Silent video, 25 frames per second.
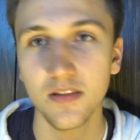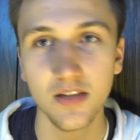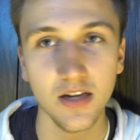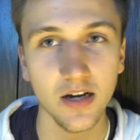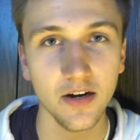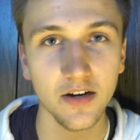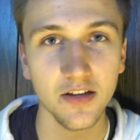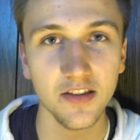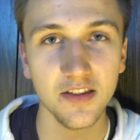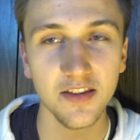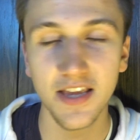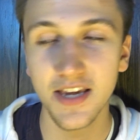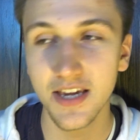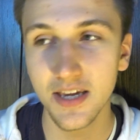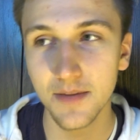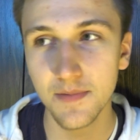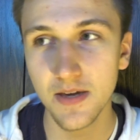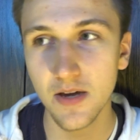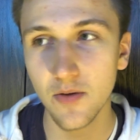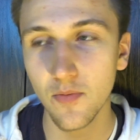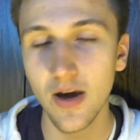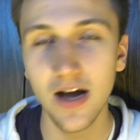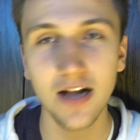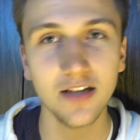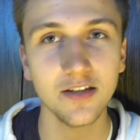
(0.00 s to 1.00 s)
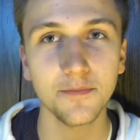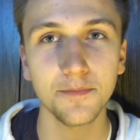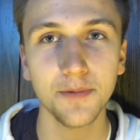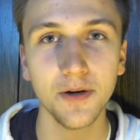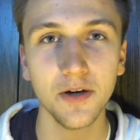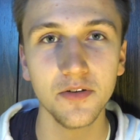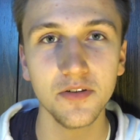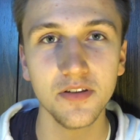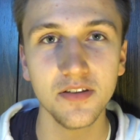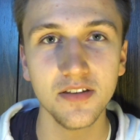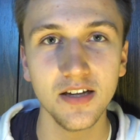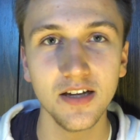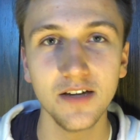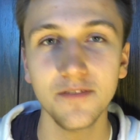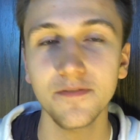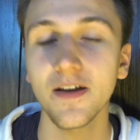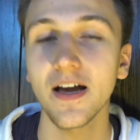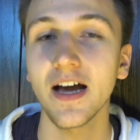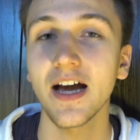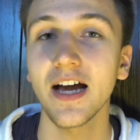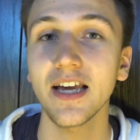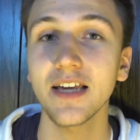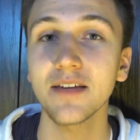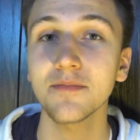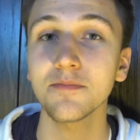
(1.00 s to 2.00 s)
Sorry it's taking me a while to post stuff,
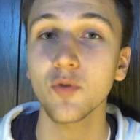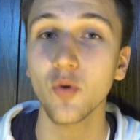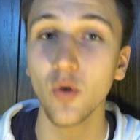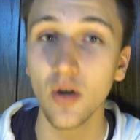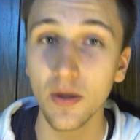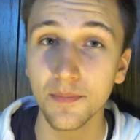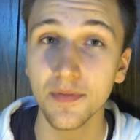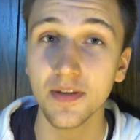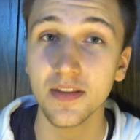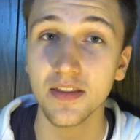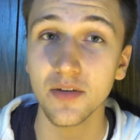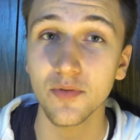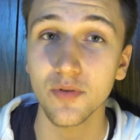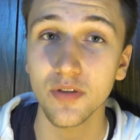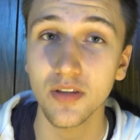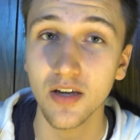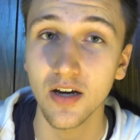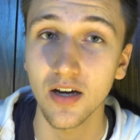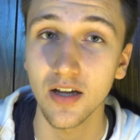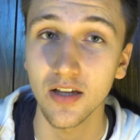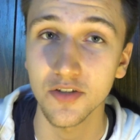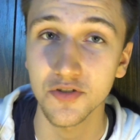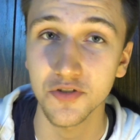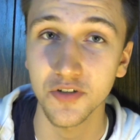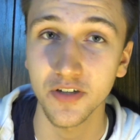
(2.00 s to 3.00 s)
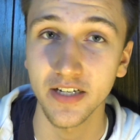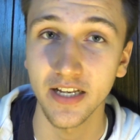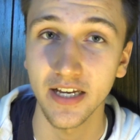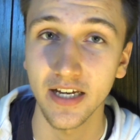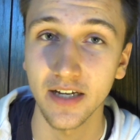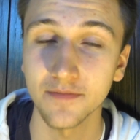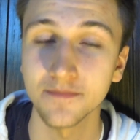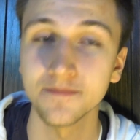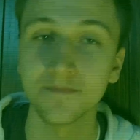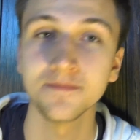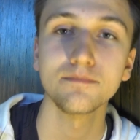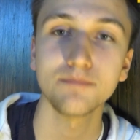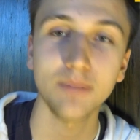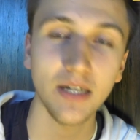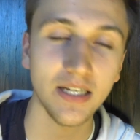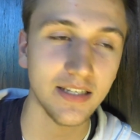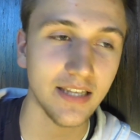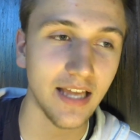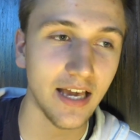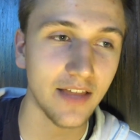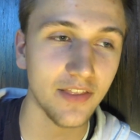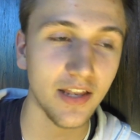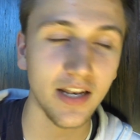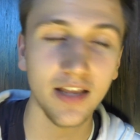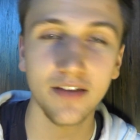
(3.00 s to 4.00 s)
I am quite busy with college right now. But
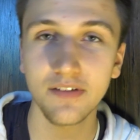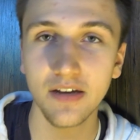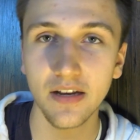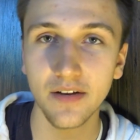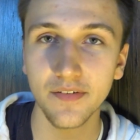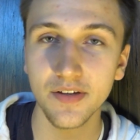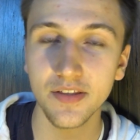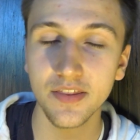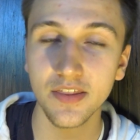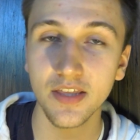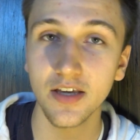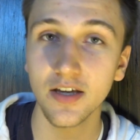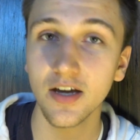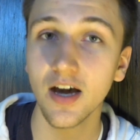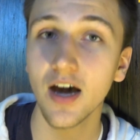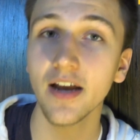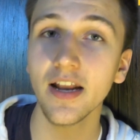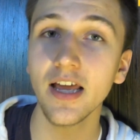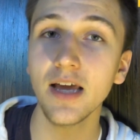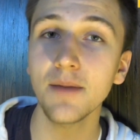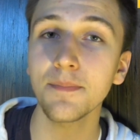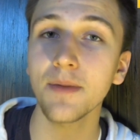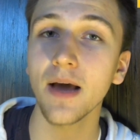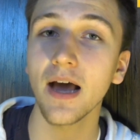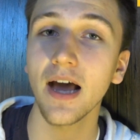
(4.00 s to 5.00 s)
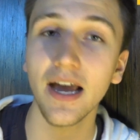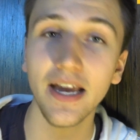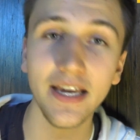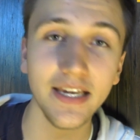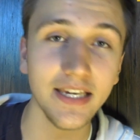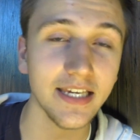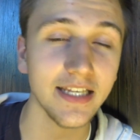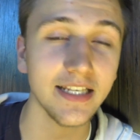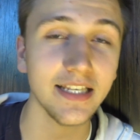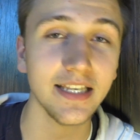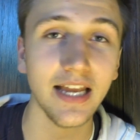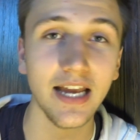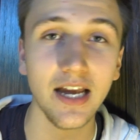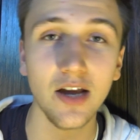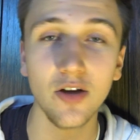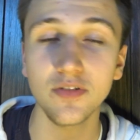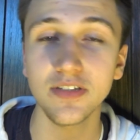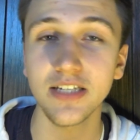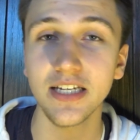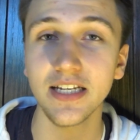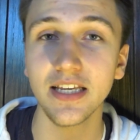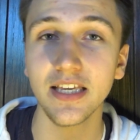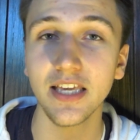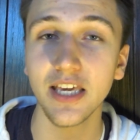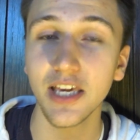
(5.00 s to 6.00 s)
now that I've got everything caught up, I can now
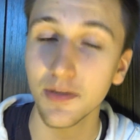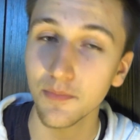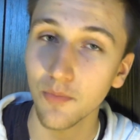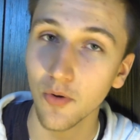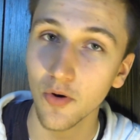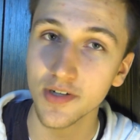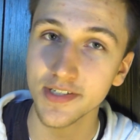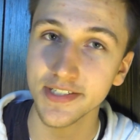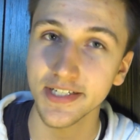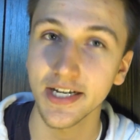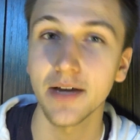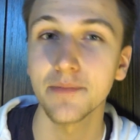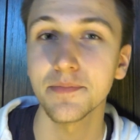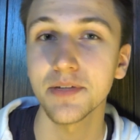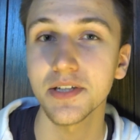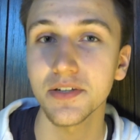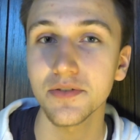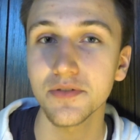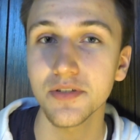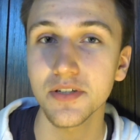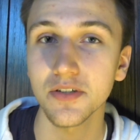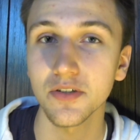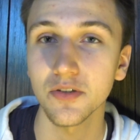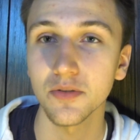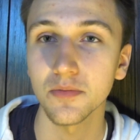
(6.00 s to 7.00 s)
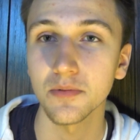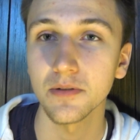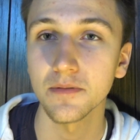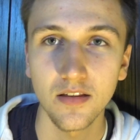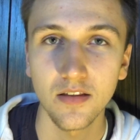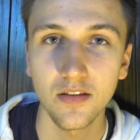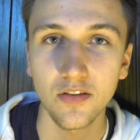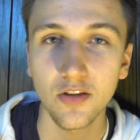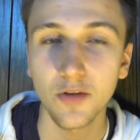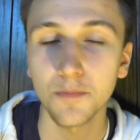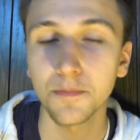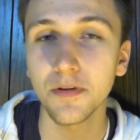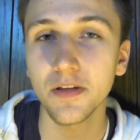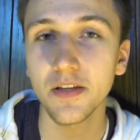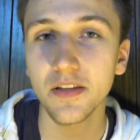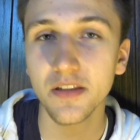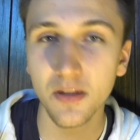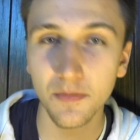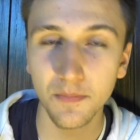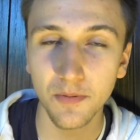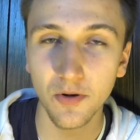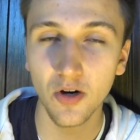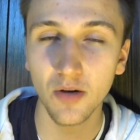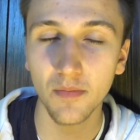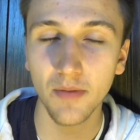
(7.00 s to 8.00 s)
dedicate more time to YouTube. So please
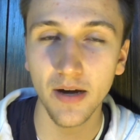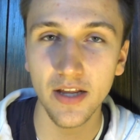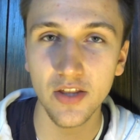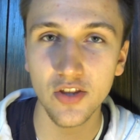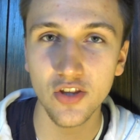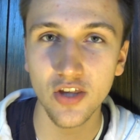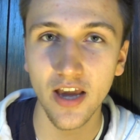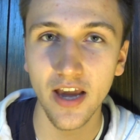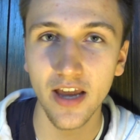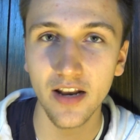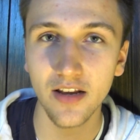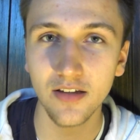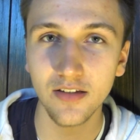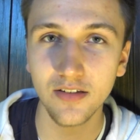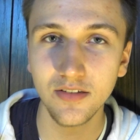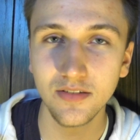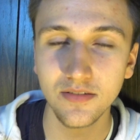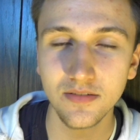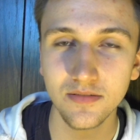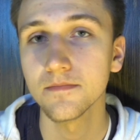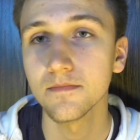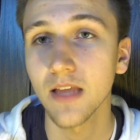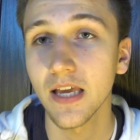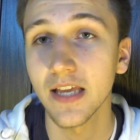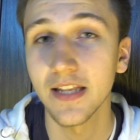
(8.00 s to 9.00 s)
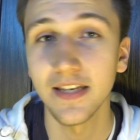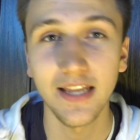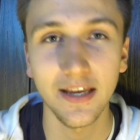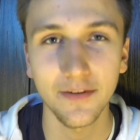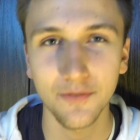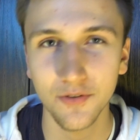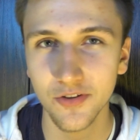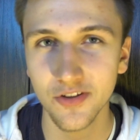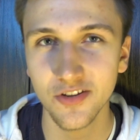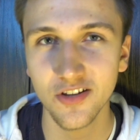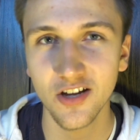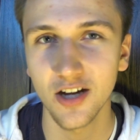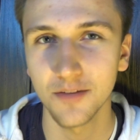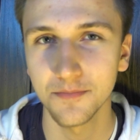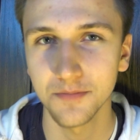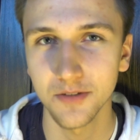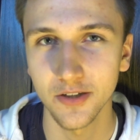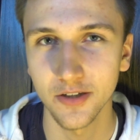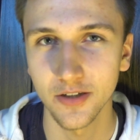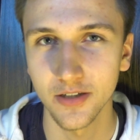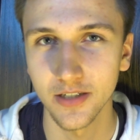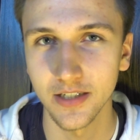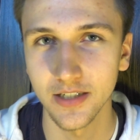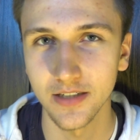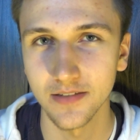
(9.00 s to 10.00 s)
support my channel, and never stop
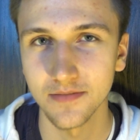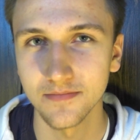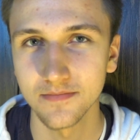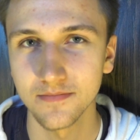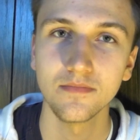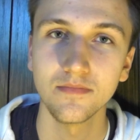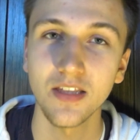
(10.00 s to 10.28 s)
learning.